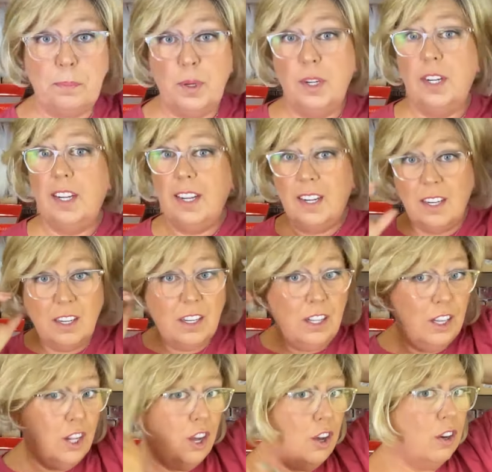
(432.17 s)
put it in a
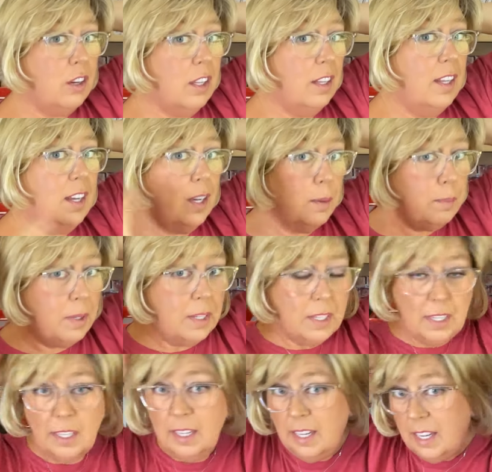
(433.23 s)
claw clip
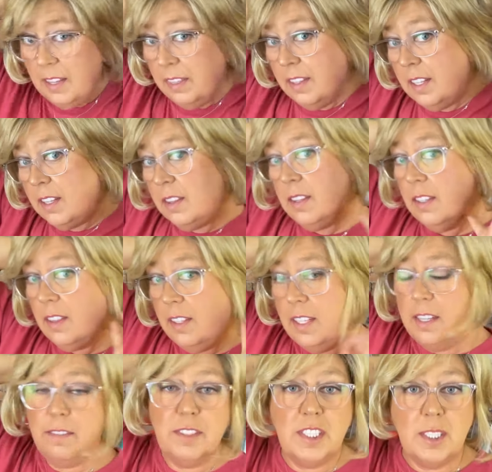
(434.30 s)
and then
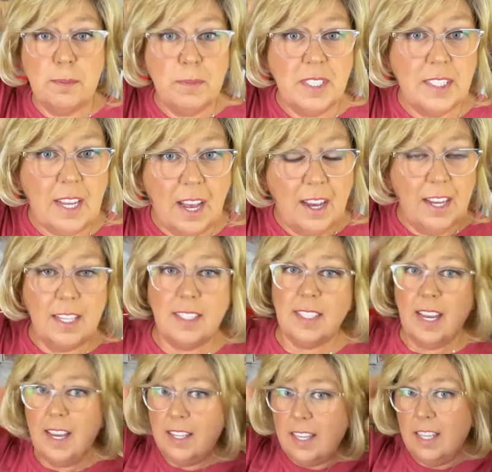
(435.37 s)
leave some sides
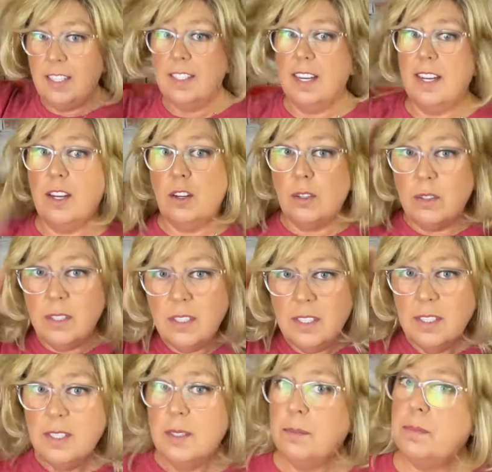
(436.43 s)
hanging down.
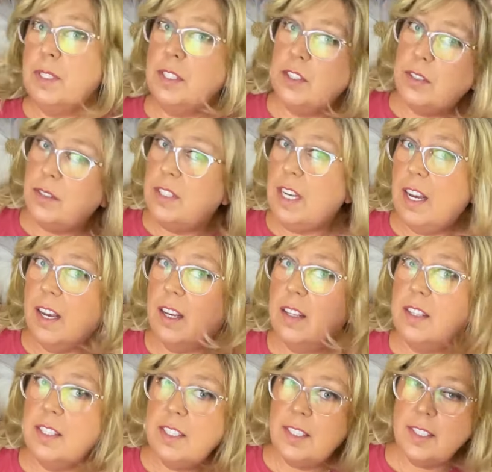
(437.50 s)
But yeah,
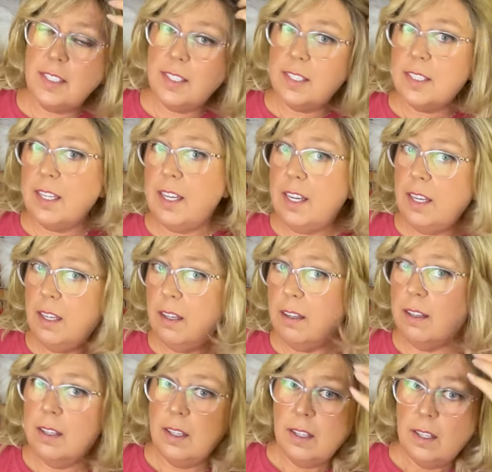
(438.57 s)
this is a
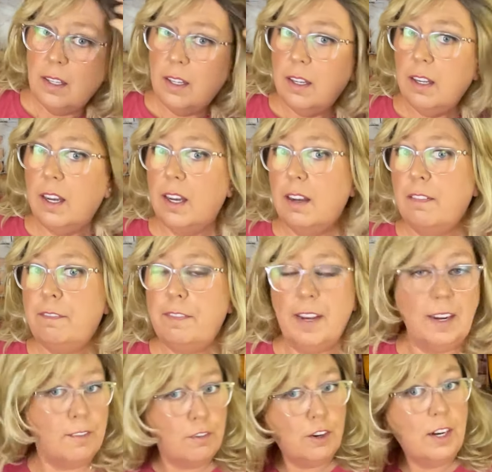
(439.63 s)

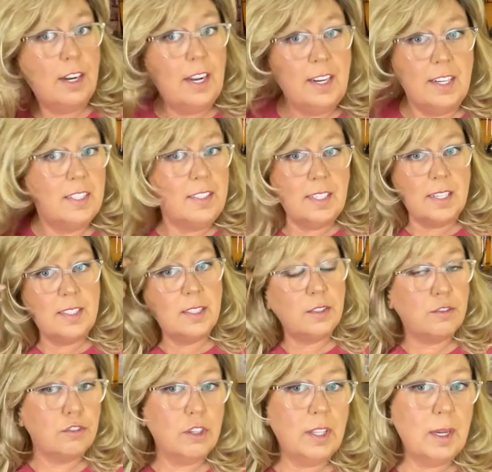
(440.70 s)
favorite, and it
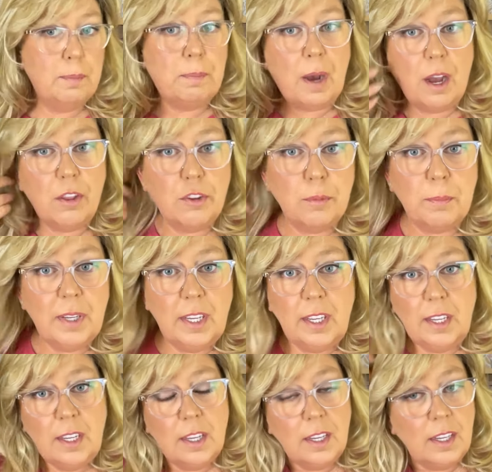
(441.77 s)
doesn't really bother
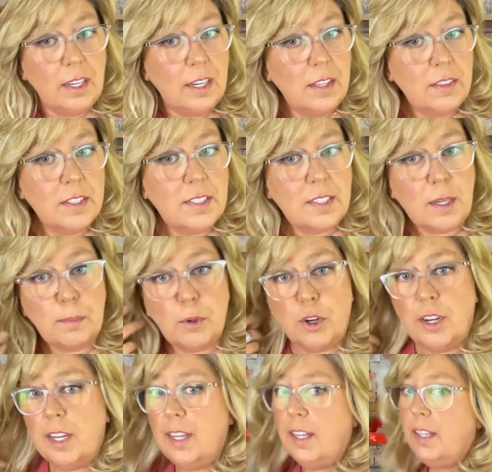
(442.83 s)
me in the summer
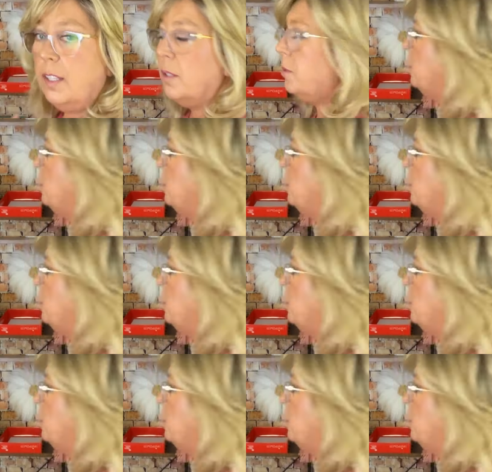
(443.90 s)
heat.